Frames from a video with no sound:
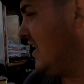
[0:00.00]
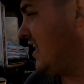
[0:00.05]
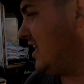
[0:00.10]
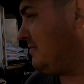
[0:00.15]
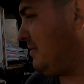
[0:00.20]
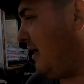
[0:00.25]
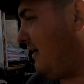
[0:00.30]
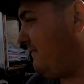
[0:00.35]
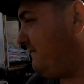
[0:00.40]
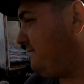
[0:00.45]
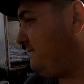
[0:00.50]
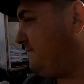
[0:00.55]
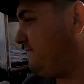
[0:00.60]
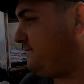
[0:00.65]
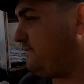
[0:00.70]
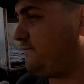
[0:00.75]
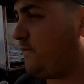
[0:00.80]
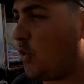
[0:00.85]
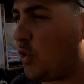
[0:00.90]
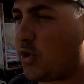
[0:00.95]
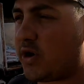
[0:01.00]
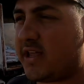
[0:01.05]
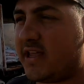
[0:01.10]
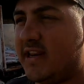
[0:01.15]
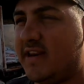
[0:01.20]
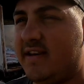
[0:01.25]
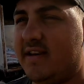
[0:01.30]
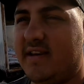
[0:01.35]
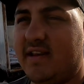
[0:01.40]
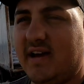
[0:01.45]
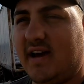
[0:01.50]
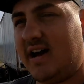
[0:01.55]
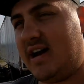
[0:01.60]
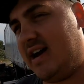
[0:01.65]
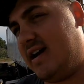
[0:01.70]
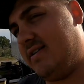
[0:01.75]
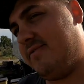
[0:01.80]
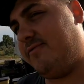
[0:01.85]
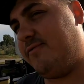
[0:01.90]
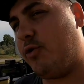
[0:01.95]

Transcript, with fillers: in about 40, uh,